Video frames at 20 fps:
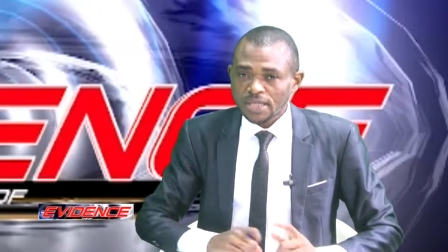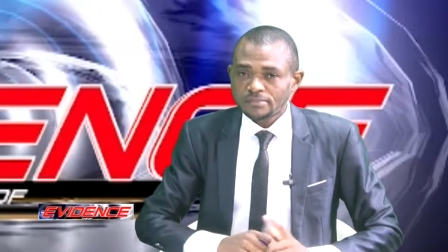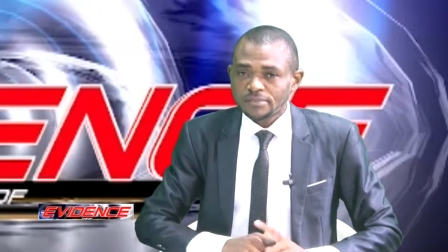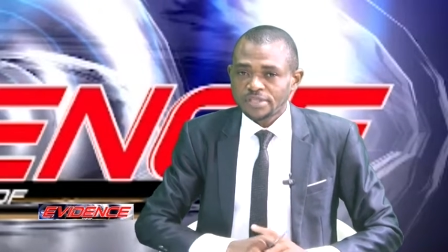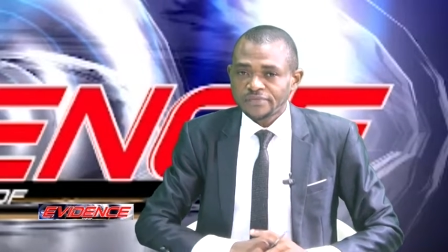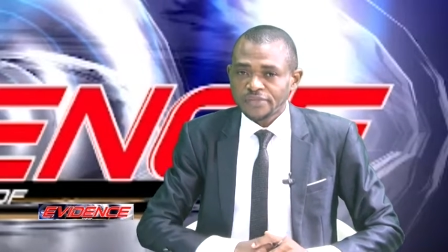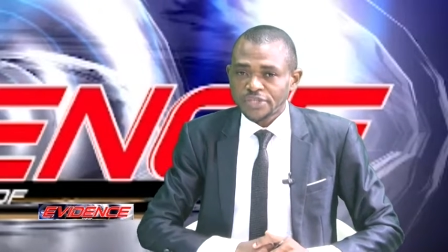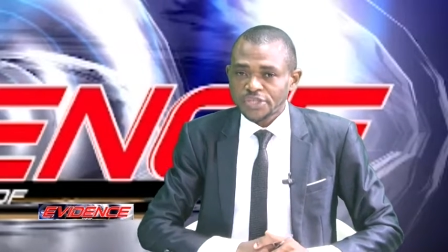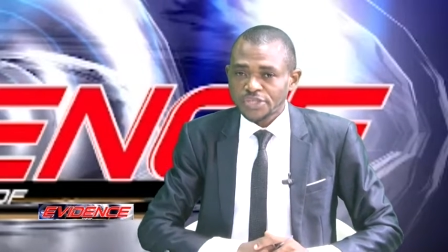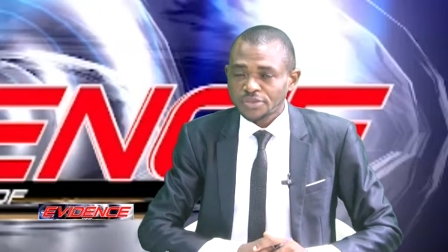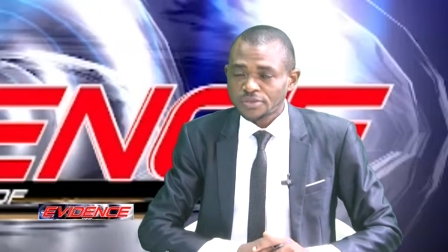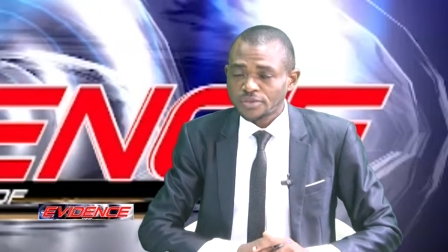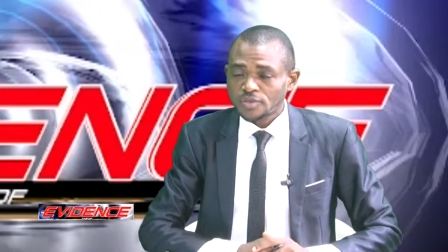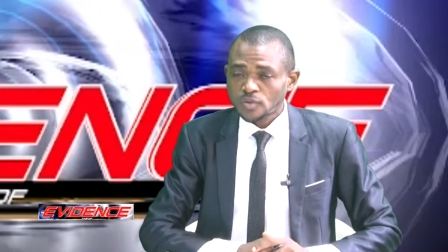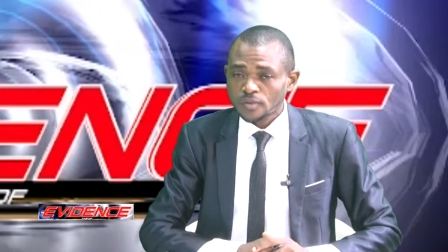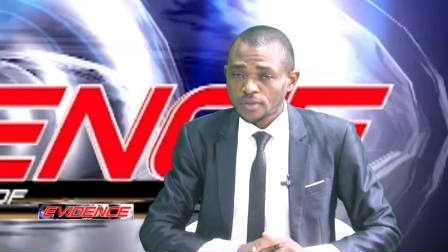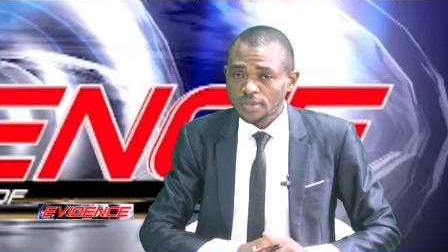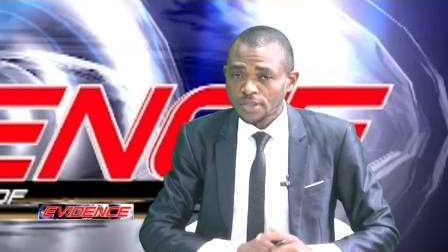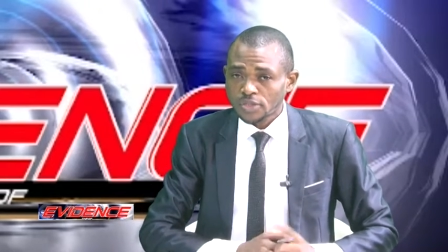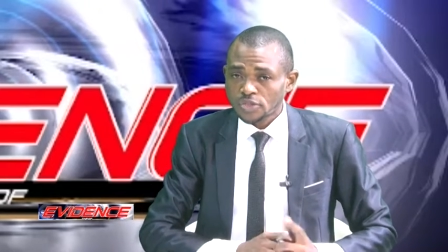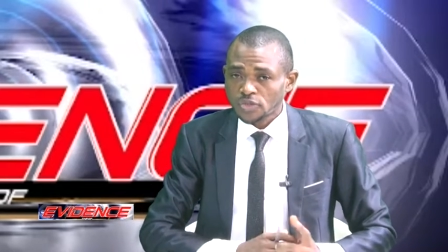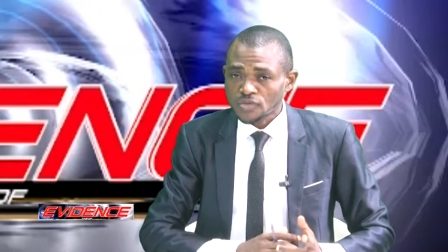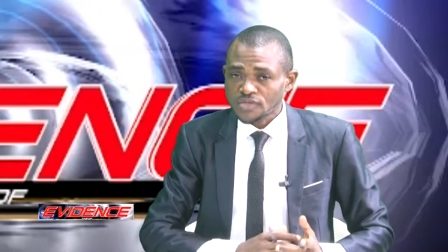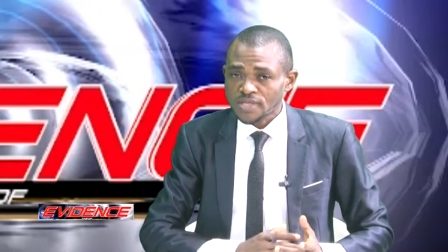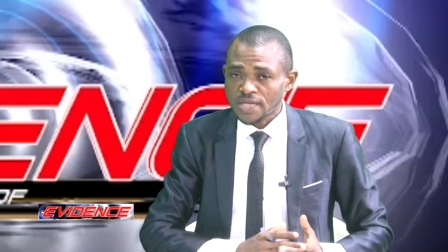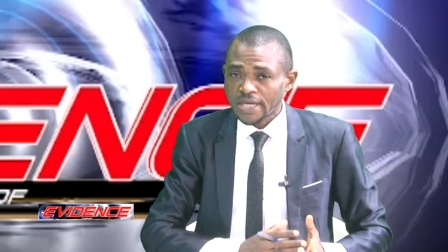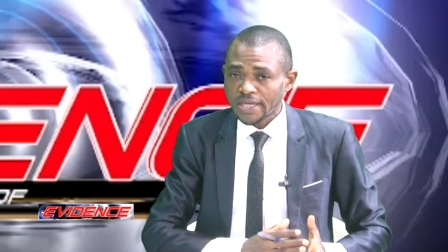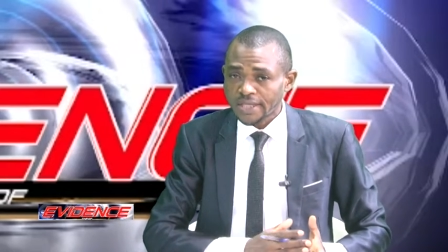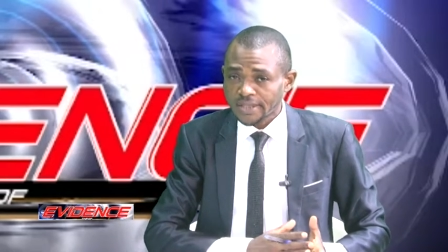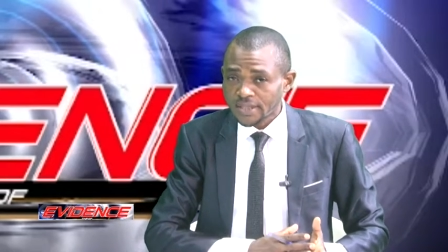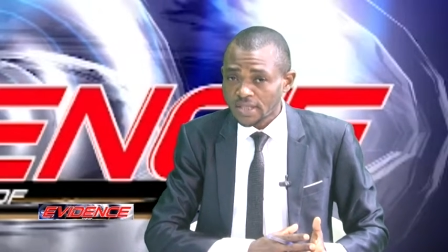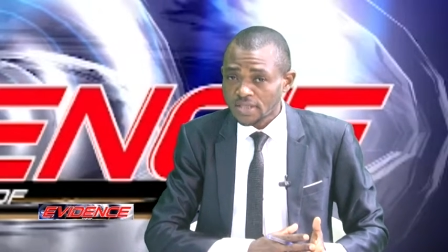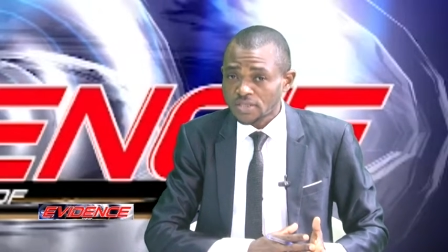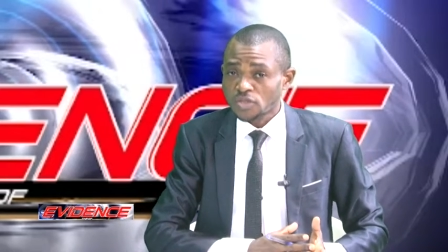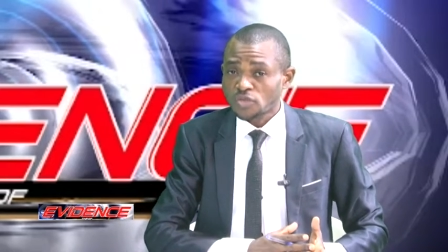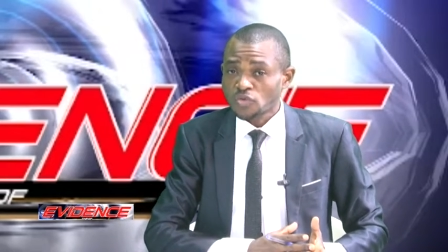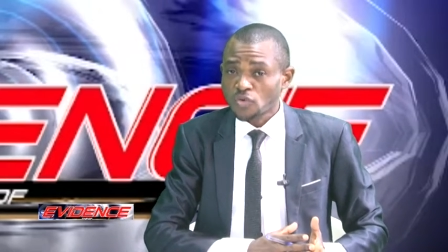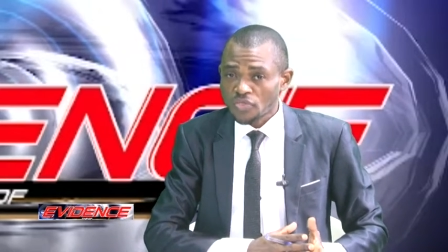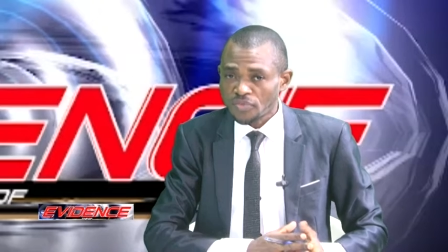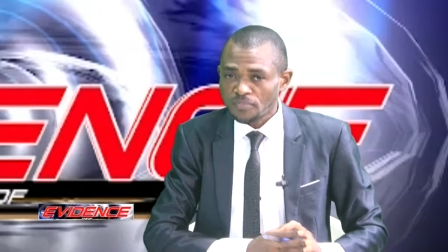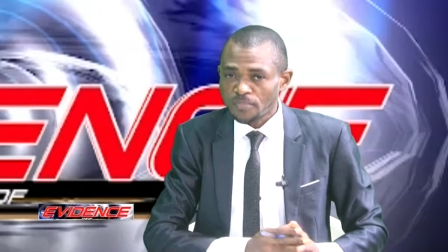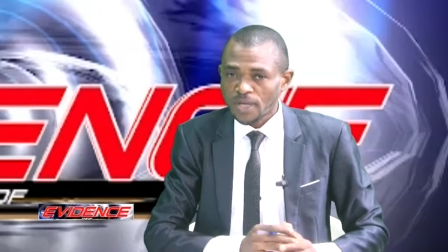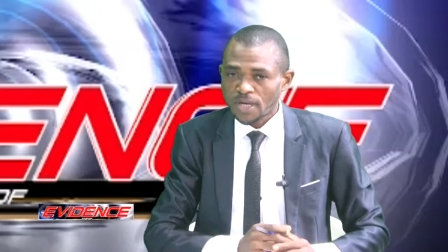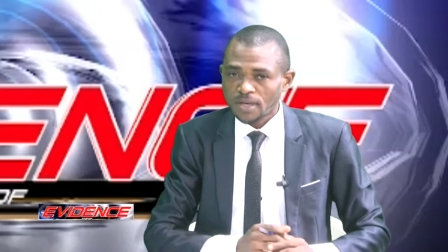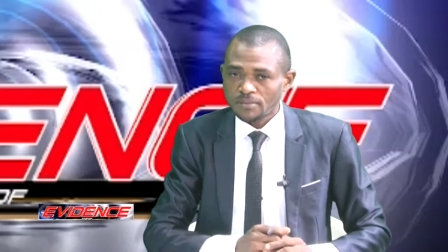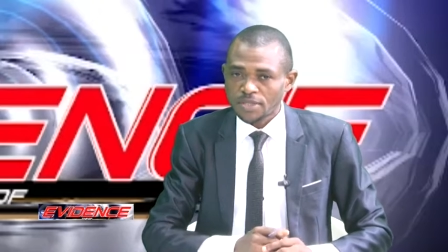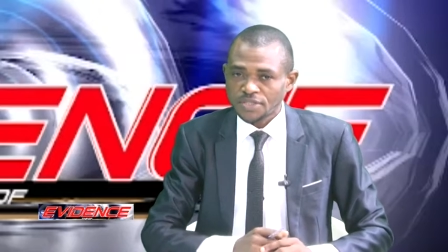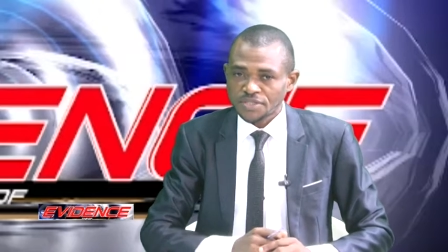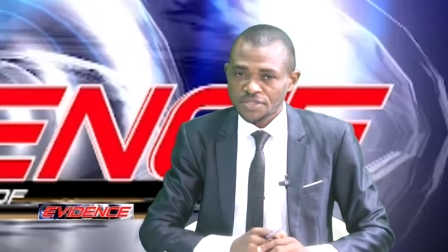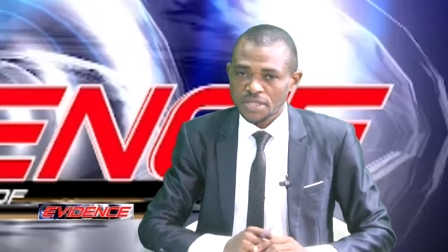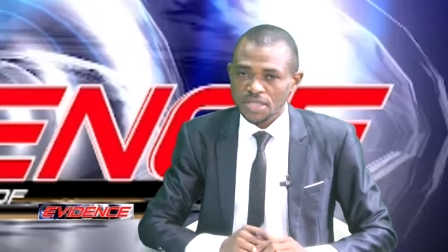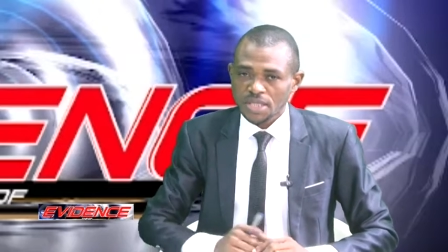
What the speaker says: division during the just ended youth parliament